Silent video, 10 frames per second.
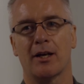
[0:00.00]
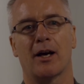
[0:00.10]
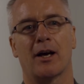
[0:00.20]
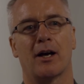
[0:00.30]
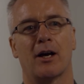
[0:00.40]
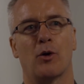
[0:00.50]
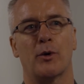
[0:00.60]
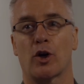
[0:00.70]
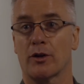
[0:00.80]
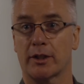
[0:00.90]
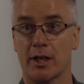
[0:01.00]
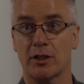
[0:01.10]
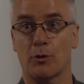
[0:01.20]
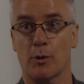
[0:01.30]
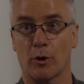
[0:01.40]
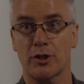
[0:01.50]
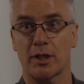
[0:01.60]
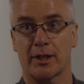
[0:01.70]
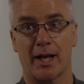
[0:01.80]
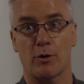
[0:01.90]
Uh, we got the data that we
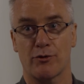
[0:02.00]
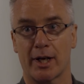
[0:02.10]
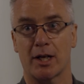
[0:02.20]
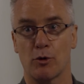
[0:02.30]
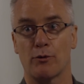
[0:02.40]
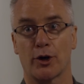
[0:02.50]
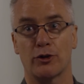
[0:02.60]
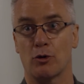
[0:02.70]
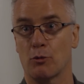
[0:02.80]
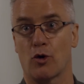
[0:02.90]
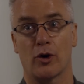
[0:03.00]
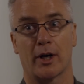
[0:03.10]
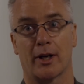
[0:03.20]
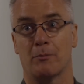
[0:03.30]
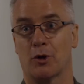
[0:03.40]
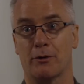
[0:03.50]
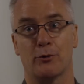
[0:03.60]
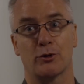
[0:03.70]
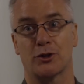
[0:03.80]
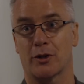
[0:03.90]
wanted, and now we're ready to move on and do more. And I'm looking
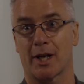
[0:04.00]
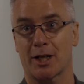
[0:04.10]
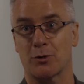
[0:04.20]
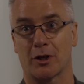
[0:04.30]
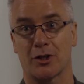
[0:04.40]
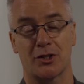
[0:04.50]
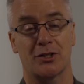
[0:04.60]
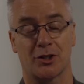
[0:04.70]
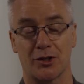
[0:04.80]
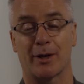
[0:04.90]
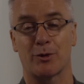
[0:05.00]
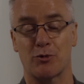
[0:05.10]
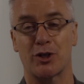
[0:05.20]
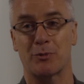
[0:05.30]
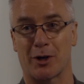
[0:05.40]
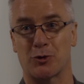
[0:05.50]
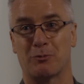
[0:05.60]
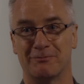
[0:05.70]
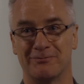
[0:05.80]
forward to doing the next one because that was pretty special.